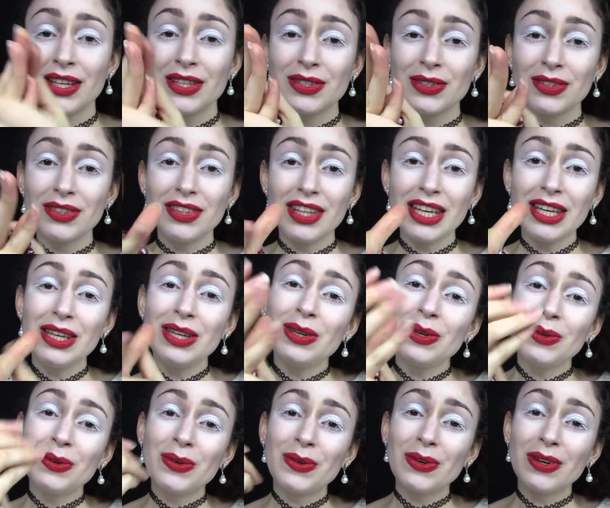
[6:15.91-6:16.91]
So thank
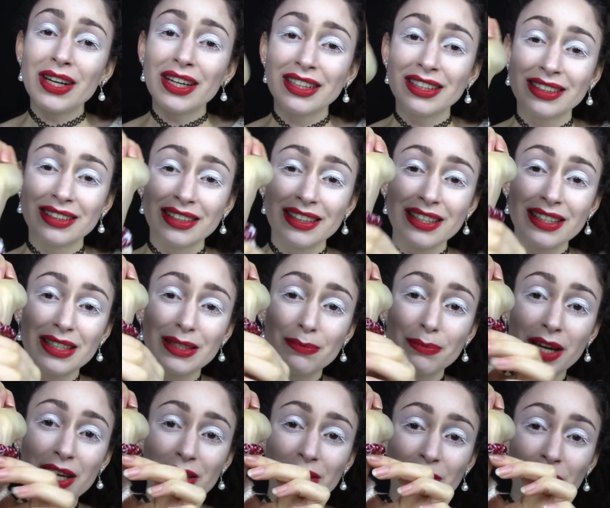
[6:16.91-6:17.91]
you. This is
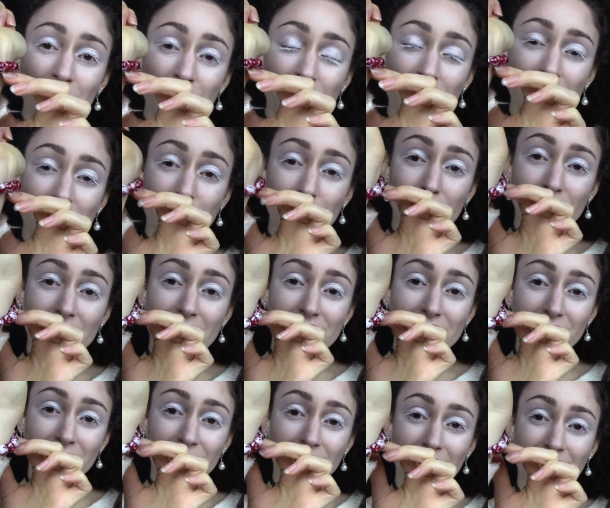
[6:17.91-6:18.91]
my new favorite
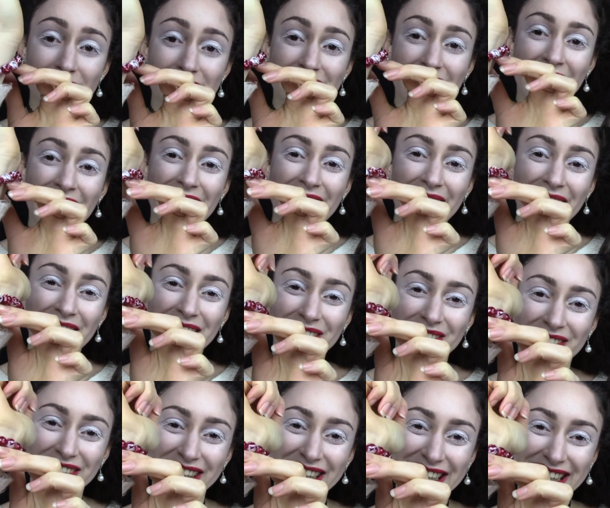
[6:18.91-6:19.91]
bracelet of all
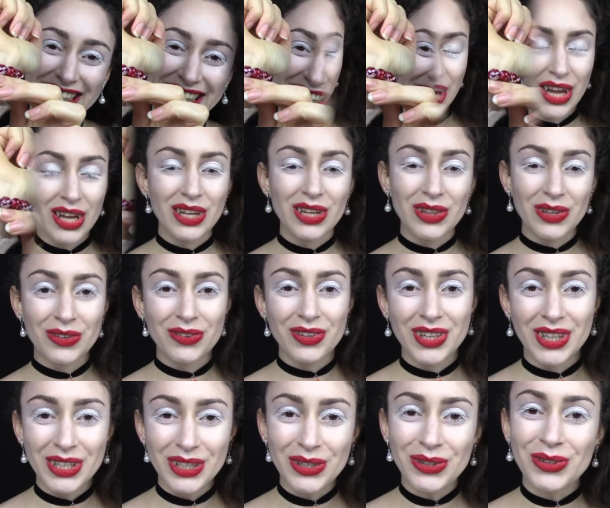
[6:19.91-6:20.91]
time. Another
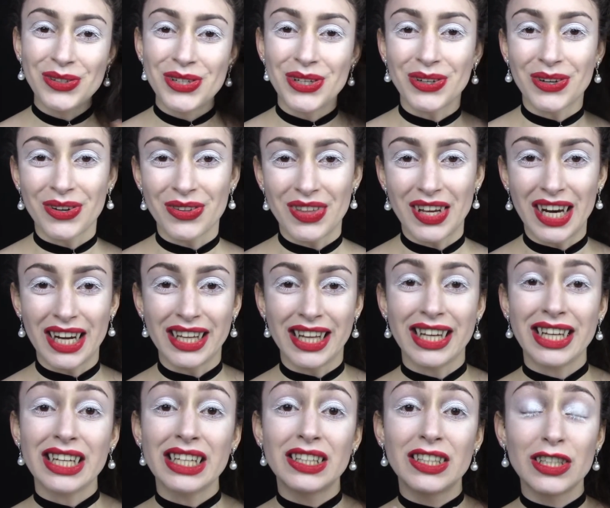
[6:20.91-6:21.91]
really cute choker that I
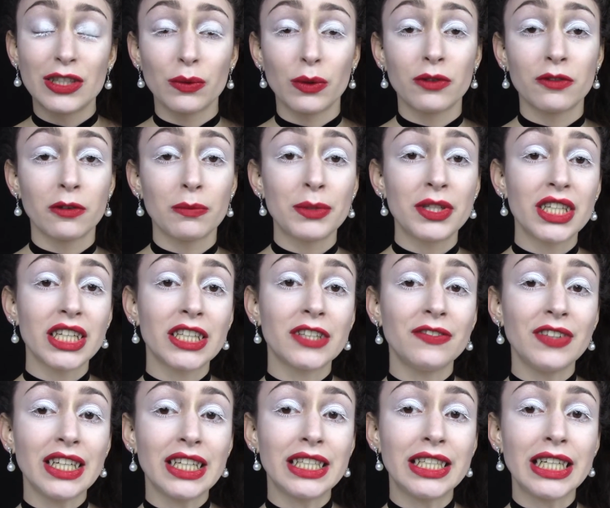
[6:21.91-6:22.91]
like is this one from Six
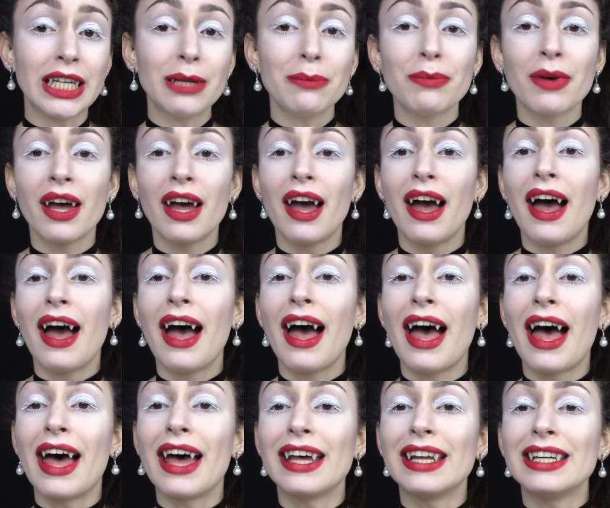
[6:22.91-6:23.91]
Feet Deep
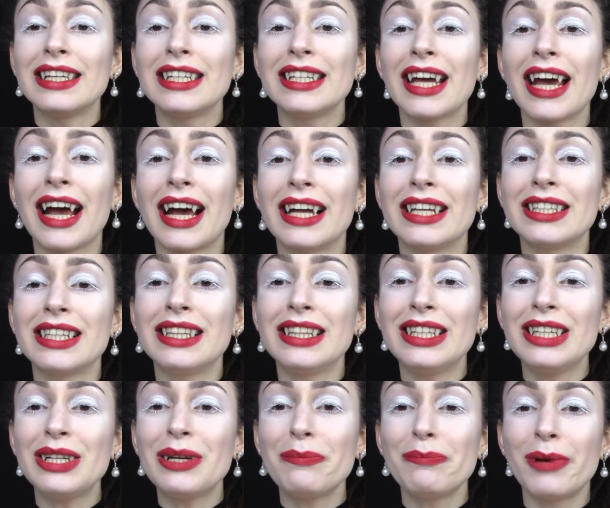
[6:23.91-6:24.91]
and it has a
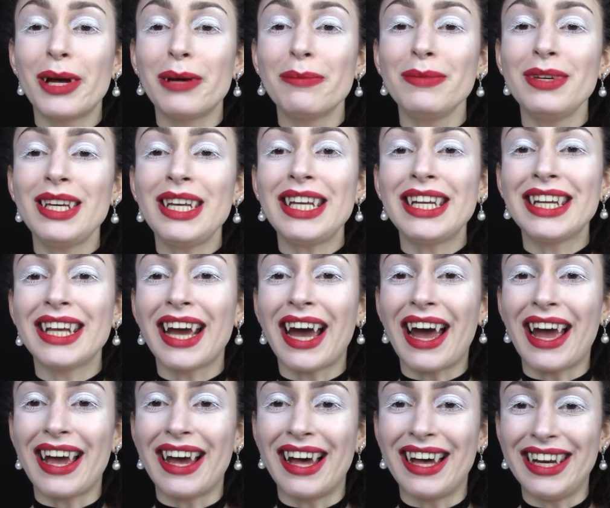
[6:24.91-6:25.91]
little pumpkin
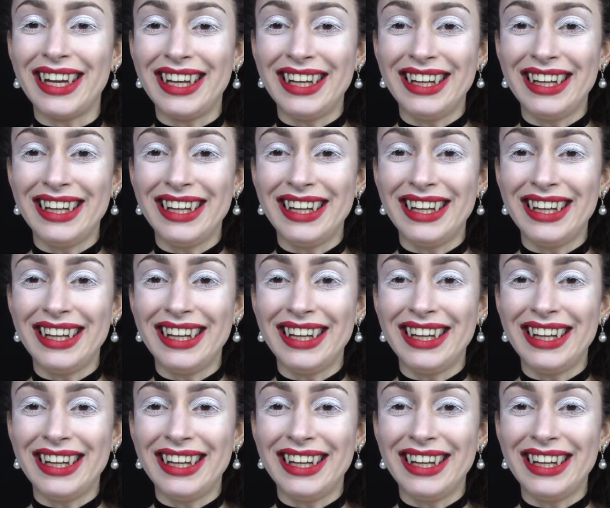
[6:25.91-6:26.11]
guy on it.